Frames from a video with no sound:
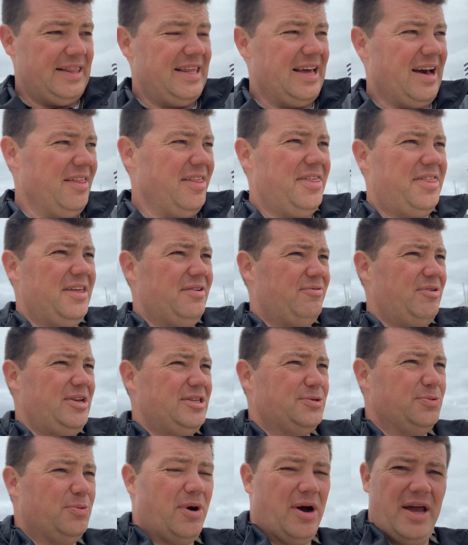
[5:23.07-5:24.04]
The other
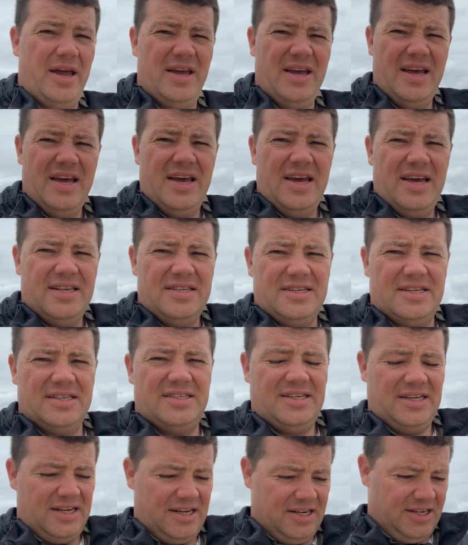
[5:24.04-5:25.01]
reason why it's
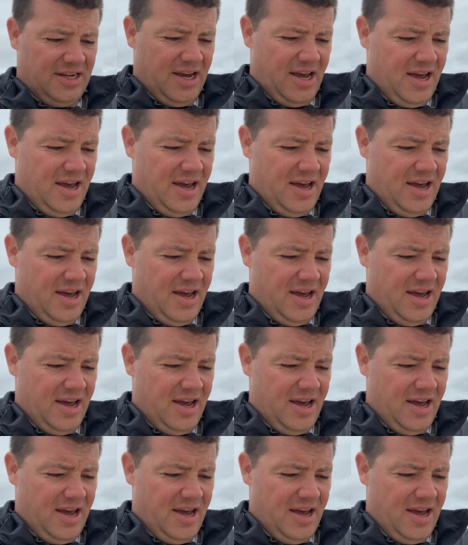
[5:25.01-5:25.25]
considered